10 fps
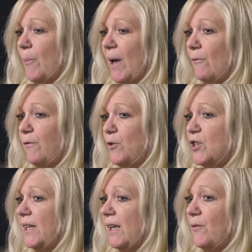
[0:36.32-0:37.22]

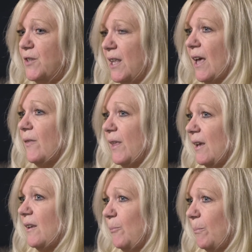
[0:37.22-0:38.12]
Unfortunately, after that,
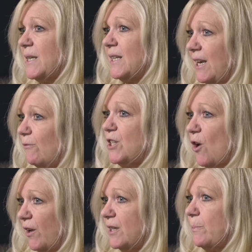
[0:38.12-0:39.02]
they medically
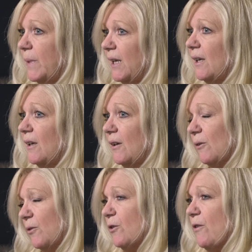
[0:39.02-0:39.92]
retired me
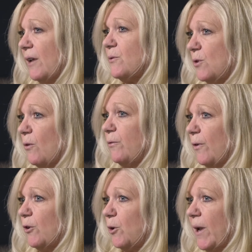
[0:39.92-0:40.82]
on the grounds of
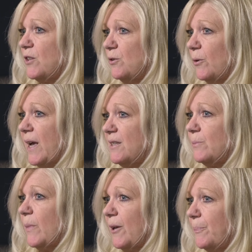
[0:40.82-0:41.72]
occupational
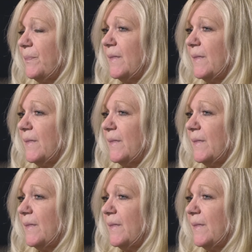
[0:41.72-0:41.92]
asthma.